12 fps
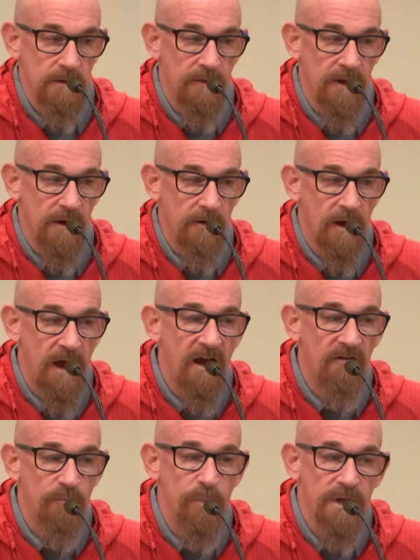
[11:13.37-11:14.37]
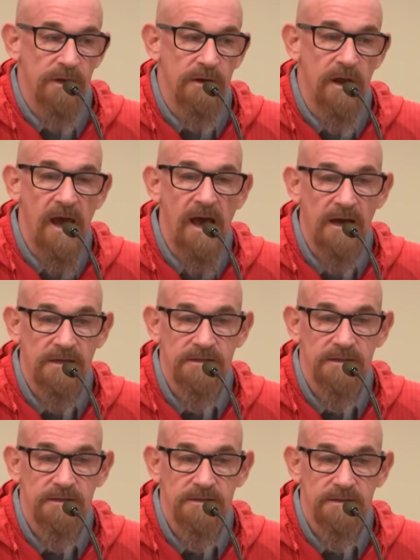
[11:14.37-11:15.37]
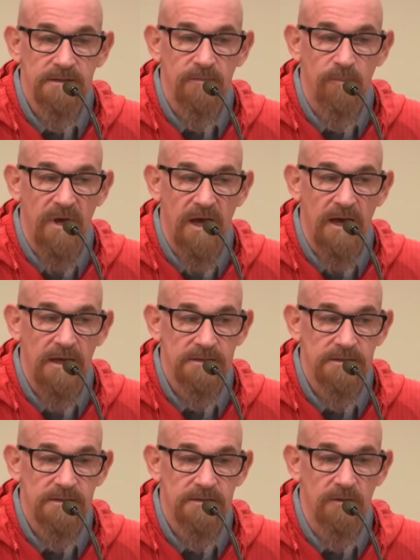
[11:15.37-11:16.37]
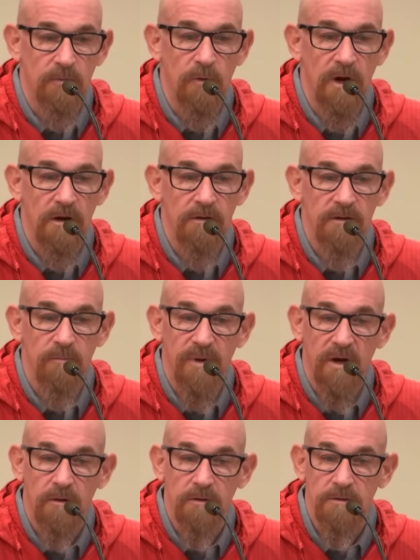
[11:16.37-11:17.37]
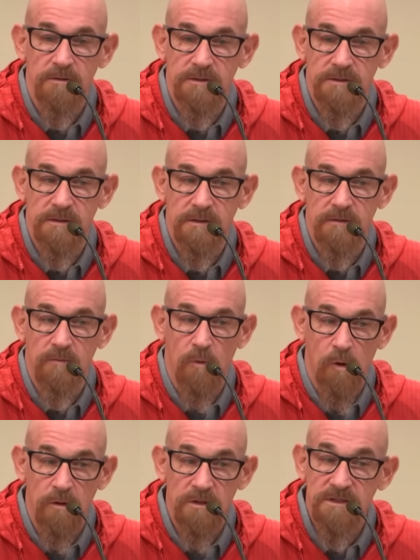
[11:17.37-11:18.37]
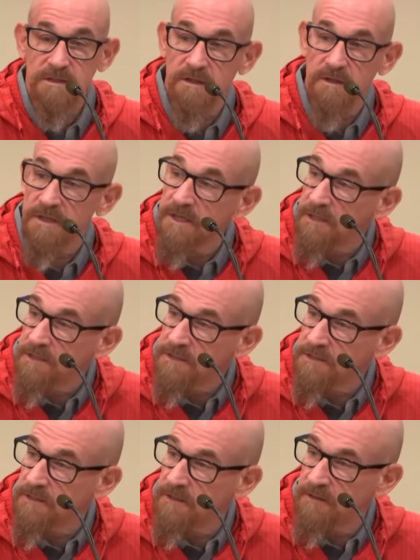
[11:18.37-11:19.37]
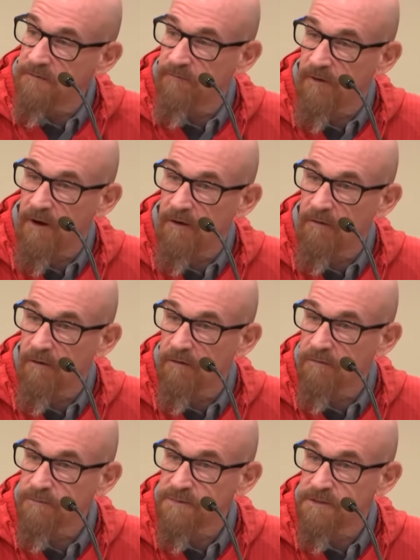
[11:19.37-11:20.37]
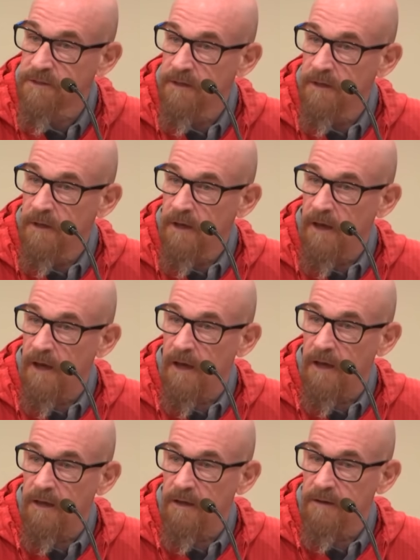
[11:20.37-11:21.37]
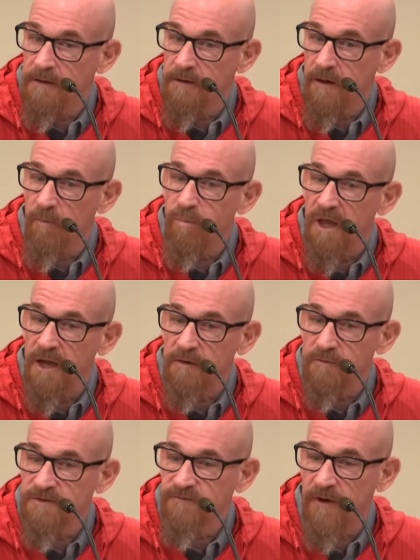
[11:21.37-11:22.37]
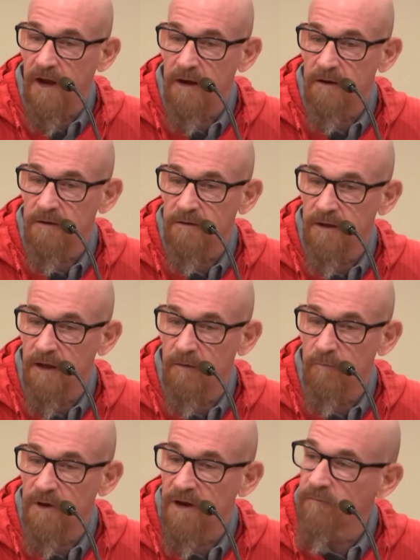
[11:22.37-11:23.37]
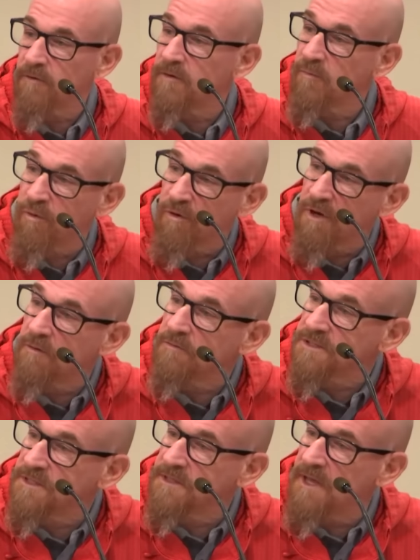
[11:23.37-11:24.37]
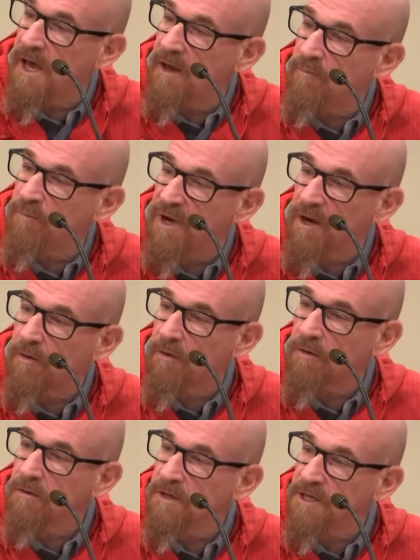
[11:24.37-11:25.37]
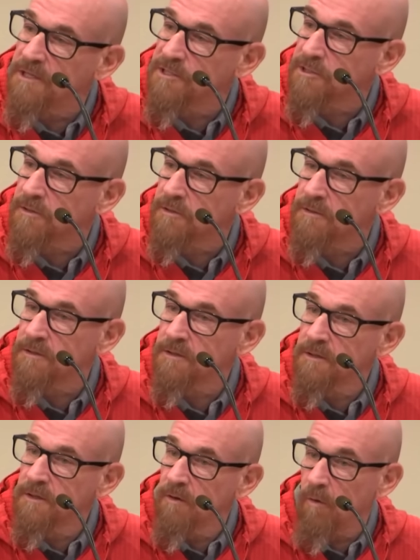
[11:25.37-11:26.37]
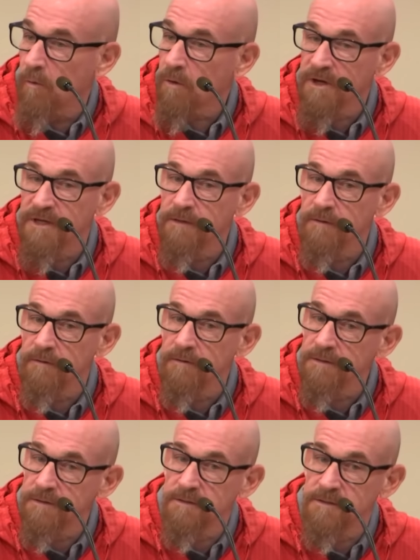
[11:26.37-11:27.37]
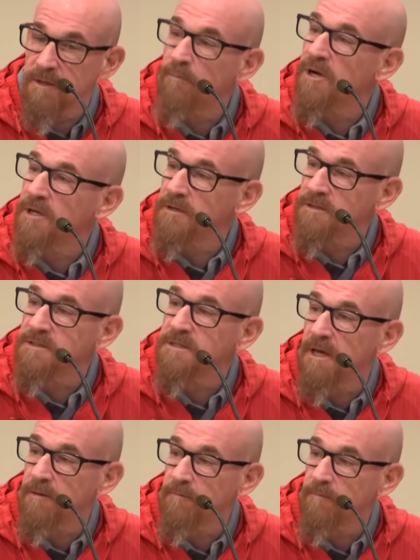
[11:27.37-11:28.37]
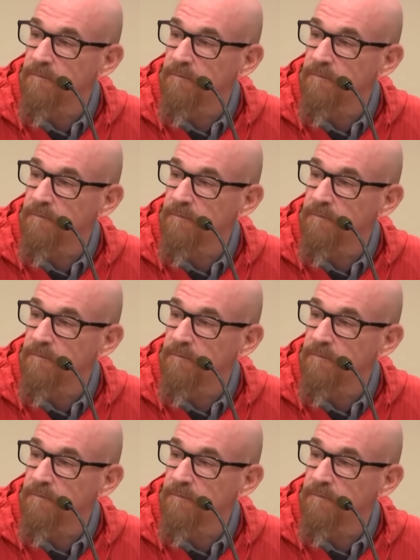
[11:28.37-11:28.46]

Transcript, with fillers: there have been accidents in the past where the barrels weren't cleaned in firearms and a blank was fired and whatever debris was in that barrel injured or killed somebody on set.